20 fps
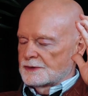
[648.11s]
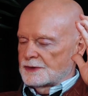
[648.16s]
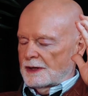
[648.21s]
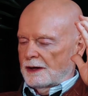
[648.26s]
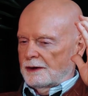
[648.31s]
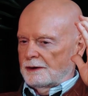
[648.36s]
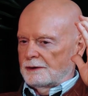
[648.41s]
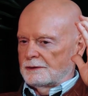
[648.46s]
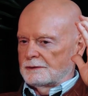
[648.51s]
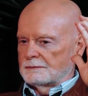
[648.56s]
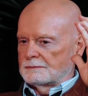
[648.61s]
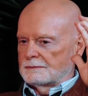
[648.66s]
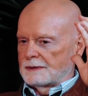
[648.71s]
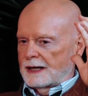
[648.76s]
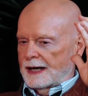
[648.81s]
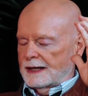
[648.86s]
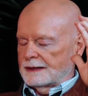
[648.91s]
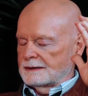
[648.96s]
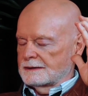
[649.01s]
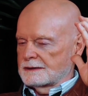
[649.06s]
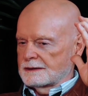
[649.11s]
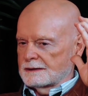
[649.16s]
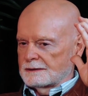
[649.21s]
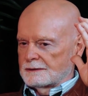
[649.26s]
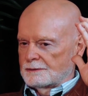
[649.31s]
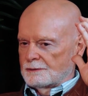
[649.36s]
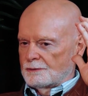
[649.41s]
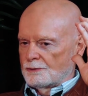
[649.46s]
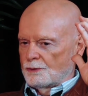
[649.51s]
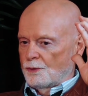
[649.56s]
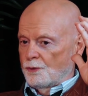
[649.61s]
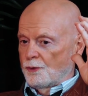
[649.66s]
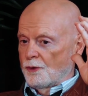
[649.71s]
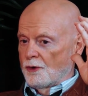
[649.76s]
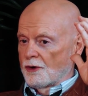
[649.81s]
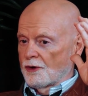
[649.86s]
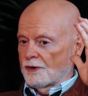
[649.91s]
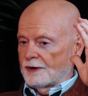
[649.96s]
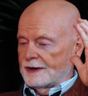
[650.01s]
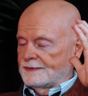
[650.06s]
So, and
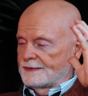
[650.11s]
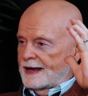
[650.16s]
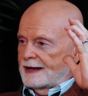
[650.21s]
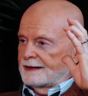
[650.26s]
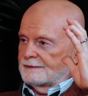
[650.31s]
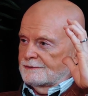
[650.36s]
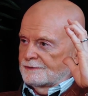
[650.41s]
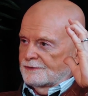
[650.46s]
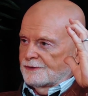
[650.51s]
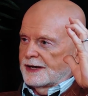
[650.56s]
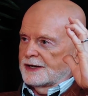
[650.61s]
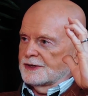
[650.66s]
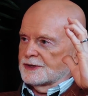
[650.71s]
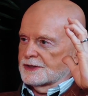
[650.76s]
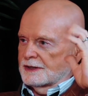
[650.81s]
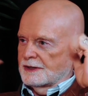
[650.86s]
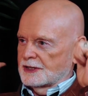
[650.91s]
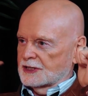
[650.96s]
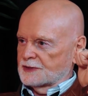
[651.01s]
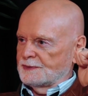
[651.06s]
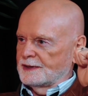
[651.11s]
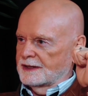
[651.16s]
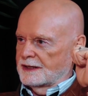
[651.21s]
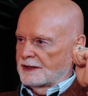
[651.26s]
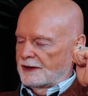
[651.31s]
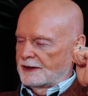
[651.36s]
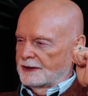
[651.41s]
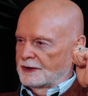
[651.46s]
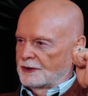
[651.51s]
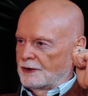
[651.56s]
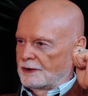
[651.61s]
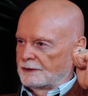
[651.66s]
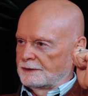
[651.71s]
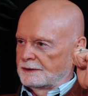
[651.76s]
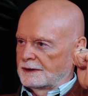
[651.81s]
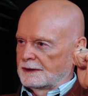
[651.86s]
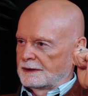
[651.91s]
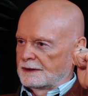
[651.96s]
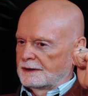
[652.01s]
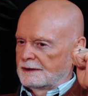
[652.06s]
war in that region has been going
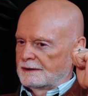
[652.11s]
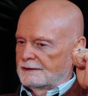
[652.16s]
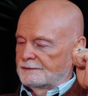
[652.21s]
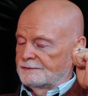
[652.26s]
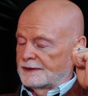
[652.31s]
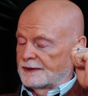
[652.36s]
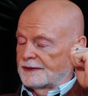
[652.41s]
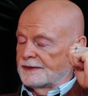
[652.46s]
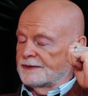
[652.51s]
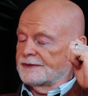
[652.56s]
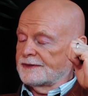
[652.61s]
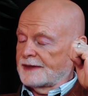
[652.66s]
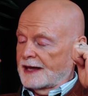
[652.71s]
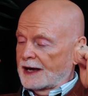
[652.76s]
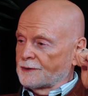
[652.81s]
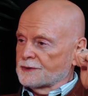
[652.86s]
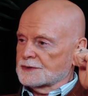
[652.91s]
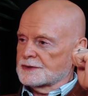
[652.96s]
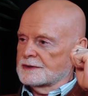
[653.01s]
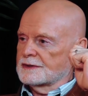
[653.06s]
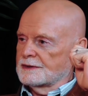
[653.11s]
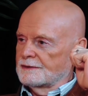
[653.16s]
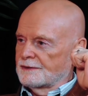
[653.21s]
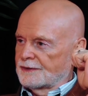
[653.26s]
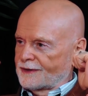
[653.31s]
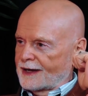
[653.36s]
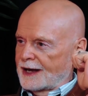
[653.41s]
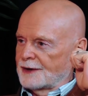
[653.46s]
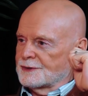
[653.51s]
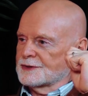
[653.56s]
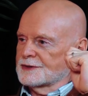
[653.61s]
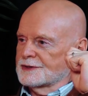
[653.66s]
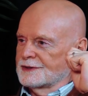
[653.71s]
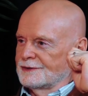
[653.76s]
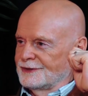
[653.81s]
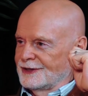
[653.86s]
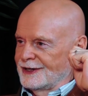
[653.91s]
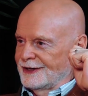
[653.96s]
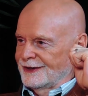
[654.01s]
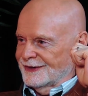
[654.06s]
on for thousands and thousands
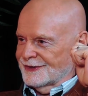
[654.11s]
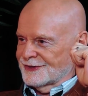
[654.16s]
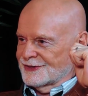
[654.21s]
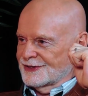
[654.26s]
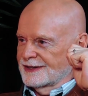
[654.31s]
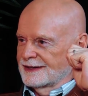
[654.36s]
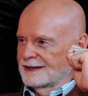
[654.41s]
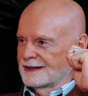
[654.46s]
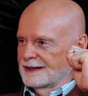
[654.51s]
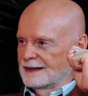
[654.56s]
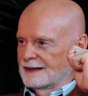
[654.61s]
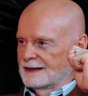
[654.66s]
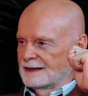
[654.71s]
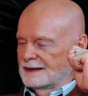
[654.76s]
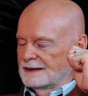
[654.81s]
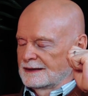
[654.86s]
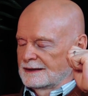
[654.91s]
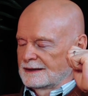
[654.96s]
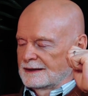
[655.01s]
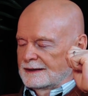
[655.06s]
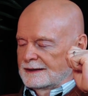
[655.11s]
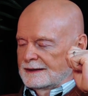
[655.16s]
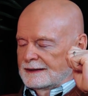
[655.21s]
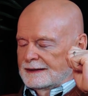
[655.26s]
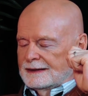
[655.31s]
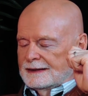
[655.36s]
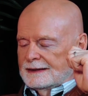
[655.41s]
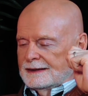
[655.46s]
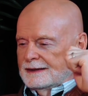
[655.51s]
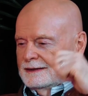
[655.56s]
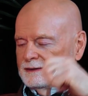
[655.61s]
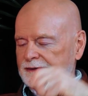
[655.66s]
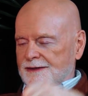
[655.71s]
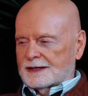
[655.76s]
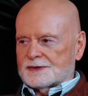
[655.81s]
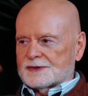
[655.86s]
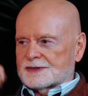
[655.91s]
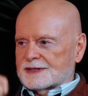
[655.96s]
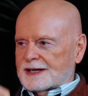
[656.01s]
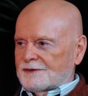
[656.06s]
of years.
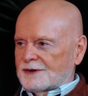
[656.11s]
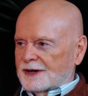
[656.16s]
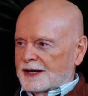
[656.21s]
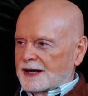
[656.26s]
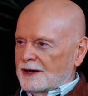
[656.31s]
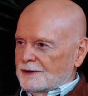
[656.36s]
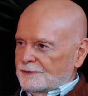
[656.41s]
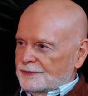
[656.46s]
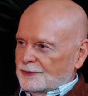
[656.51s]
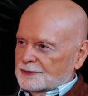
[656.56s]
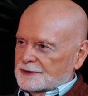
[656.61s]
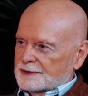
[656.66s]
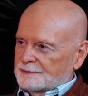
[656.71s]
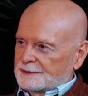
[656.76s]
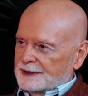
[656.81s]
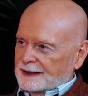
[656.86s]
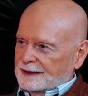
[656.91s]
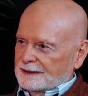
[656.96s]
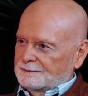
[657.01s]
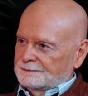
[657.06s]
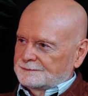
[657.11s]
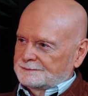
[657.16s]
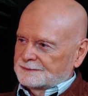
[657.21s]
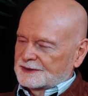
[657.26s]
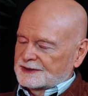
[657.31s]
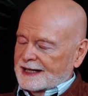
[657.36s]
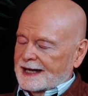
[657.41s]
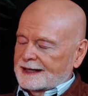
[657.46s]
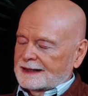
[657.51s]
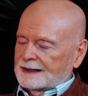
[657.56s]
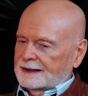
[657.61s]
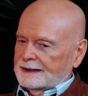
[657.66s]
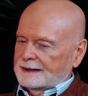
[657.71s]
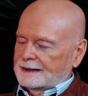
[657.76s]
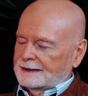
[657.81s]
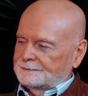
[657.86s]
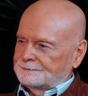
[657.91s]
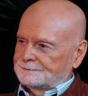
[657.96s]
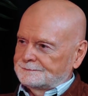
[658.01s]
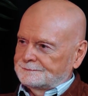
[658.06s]
Doesn't sound very hopeful to me, sadly.